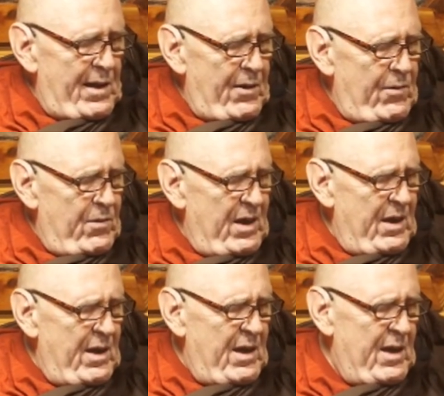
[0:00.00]

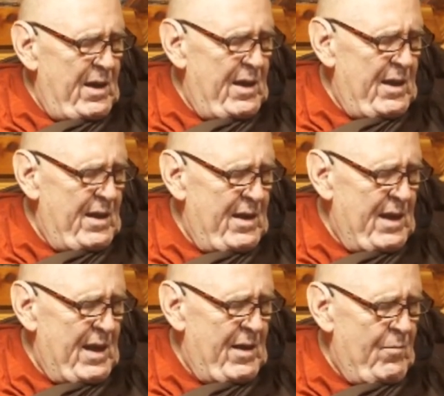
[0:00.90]
Okay
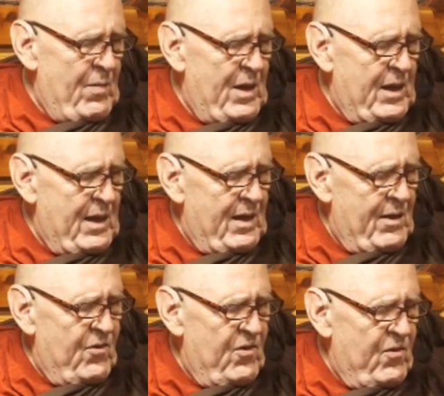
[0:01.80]
and my
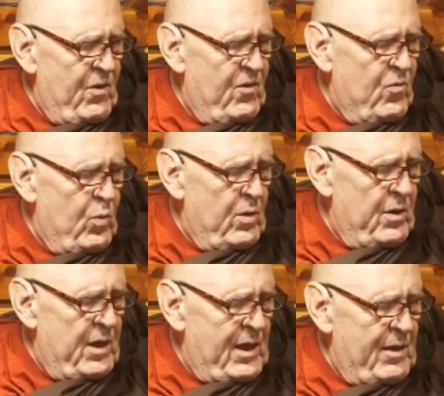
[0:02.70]
consciousness will
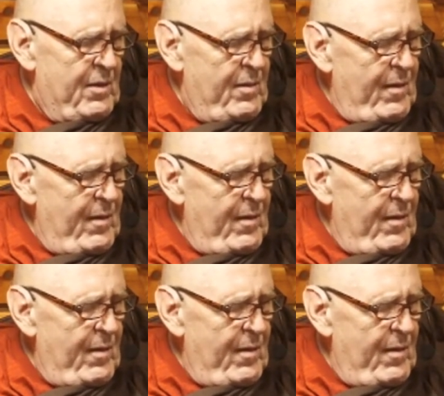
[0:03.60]
not